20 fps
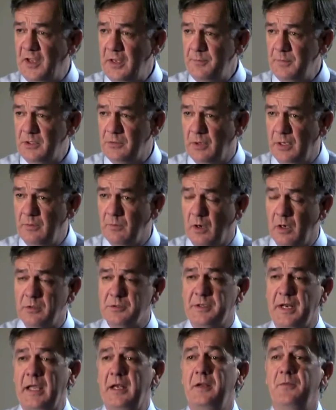feet between
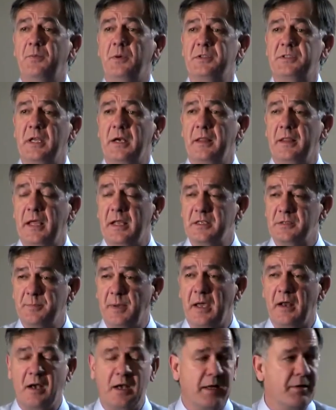rows, 90% of that is
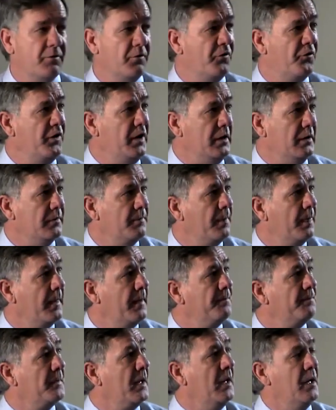about 11 feet.
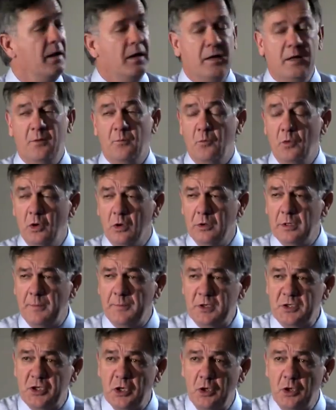Rule number